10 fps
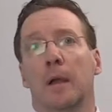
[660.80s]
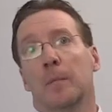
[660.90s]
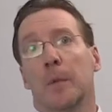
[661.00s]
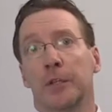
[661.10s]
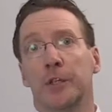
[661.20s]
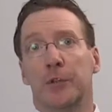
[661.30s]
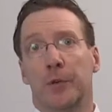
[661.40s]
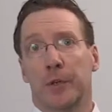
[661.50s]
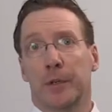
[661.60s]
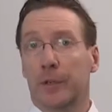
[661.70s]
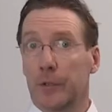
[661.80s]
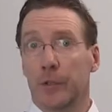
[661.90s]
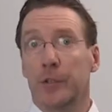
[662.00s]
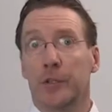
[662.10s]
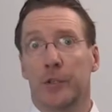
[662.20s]
monitor the
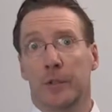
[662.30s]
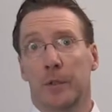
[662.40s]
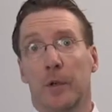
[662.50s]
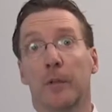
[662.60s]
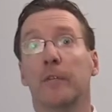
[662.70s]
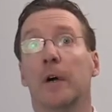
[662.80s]
condition of